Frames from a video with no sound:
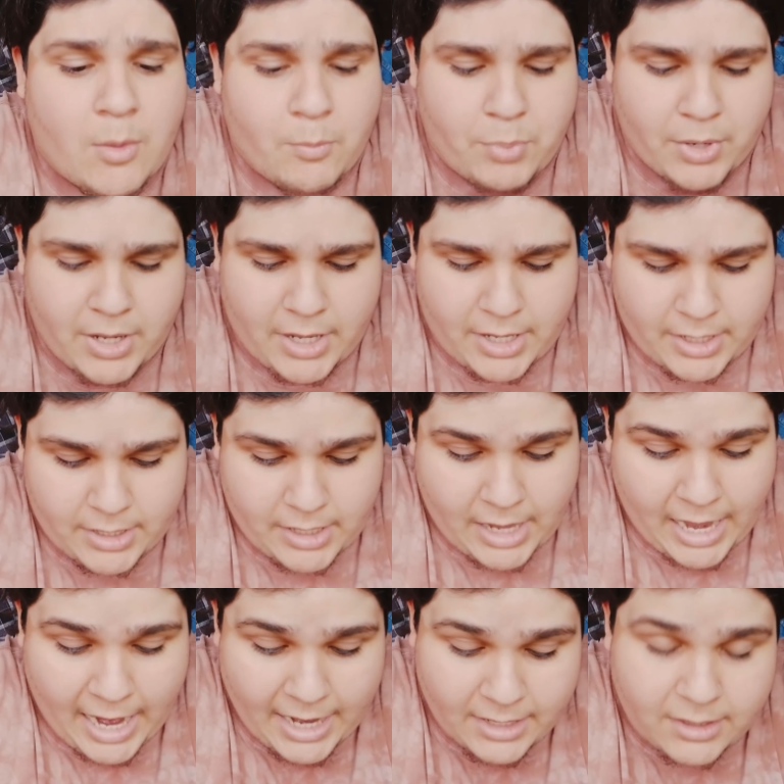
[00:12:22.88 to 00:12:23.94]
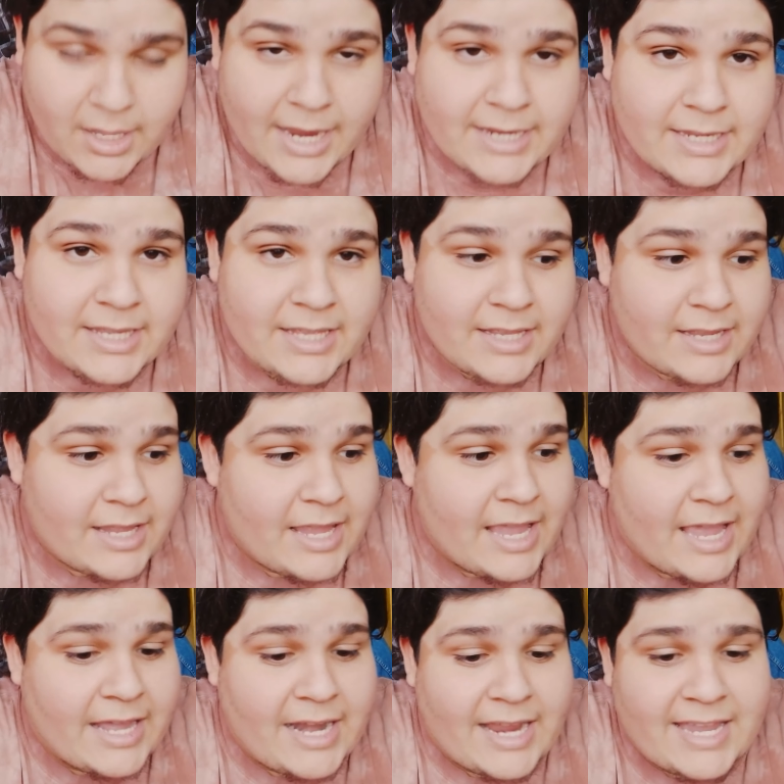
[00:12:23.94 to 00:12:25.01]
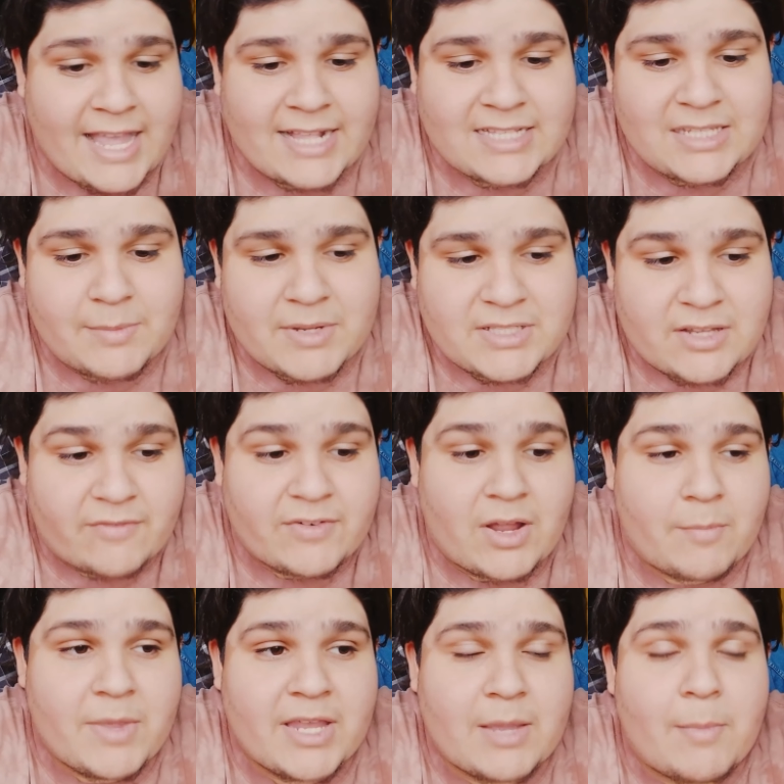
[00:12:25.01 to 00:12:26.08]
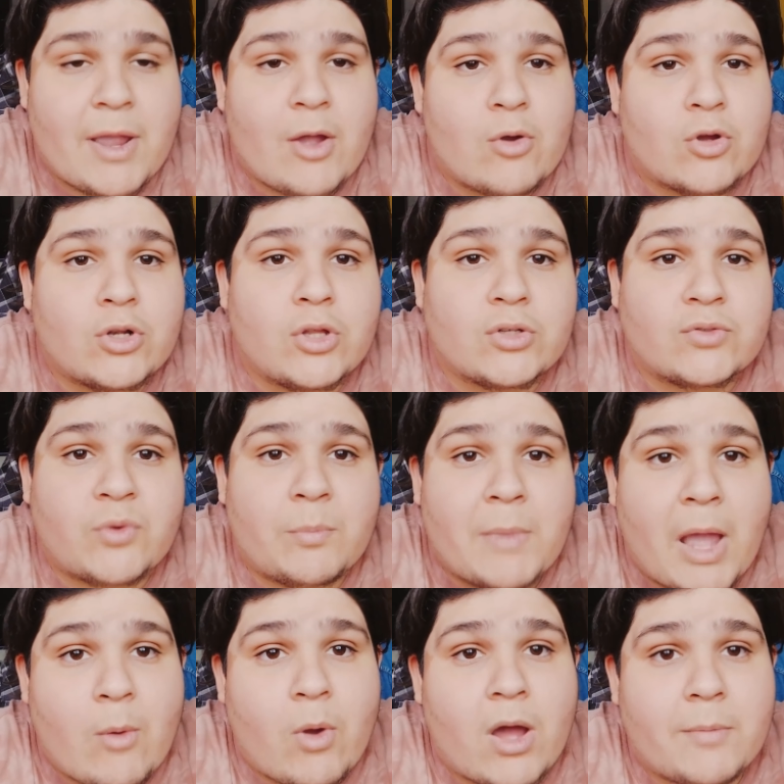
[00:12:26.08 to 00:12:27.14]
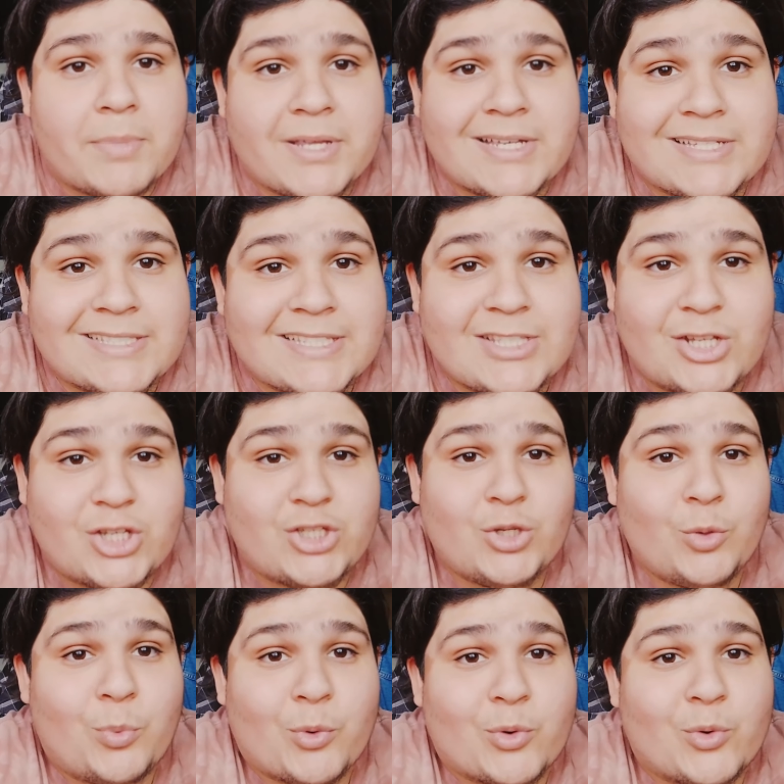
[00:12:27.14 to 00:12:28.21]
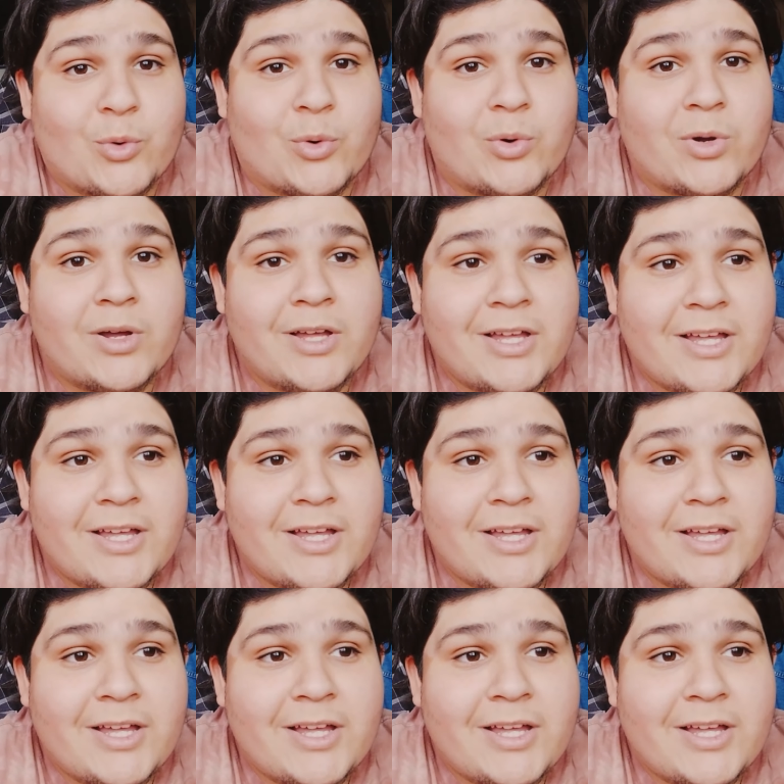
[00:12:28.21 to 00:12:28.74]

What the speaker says: but I like it, and I can't see myself not making my own clothes from now on because it's super cool.